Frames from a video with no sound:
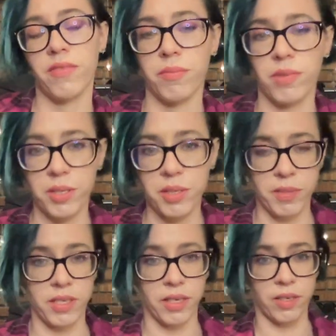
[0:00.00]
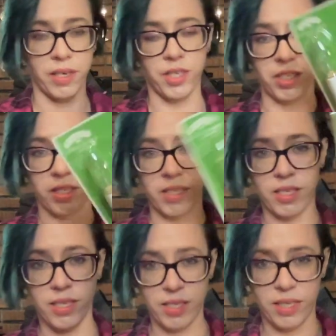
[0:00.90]
from Christmas decorations
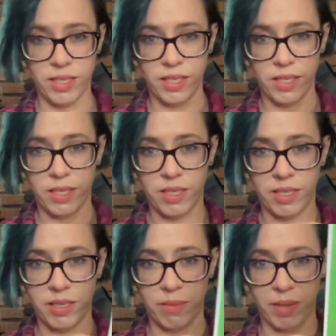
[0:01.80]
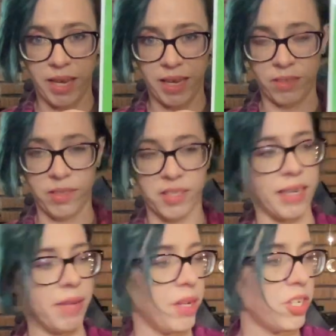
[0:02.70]
some candles. And
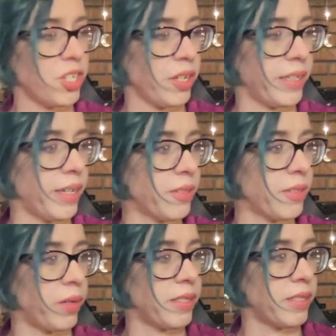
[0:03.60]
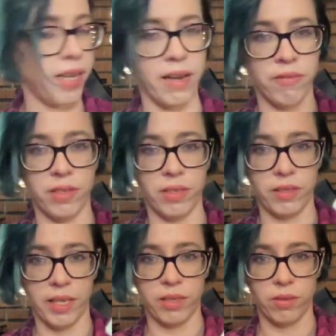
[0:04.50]
I made sure I got the ones that have the
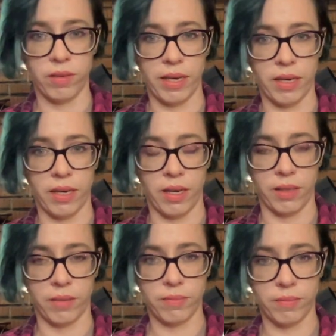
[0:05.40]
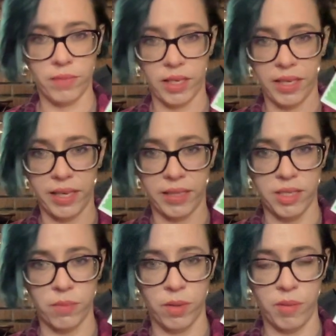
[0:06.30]
like
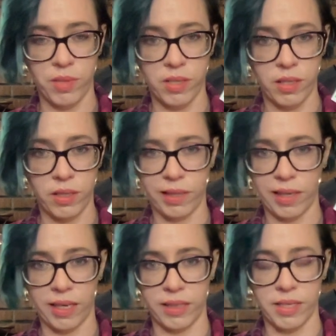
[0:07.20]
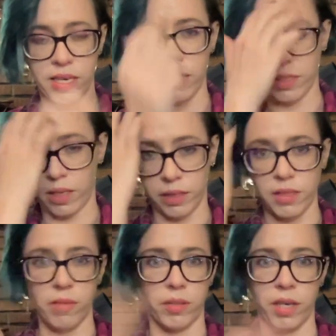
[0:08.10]
incandescent bulbs, not a LED, because an
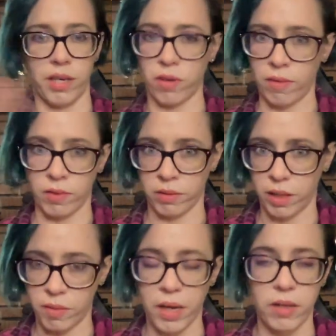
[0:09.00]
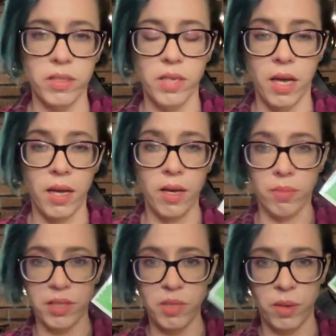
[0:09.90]
LED would take forever to run out of batteries.
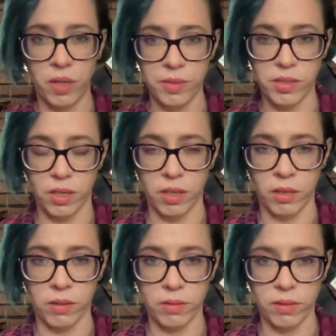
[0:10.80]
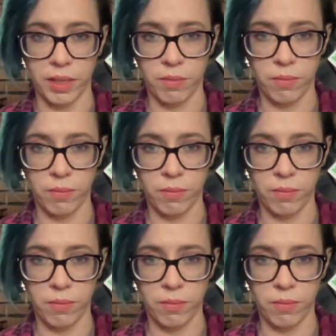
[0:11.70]
But these bulbs are like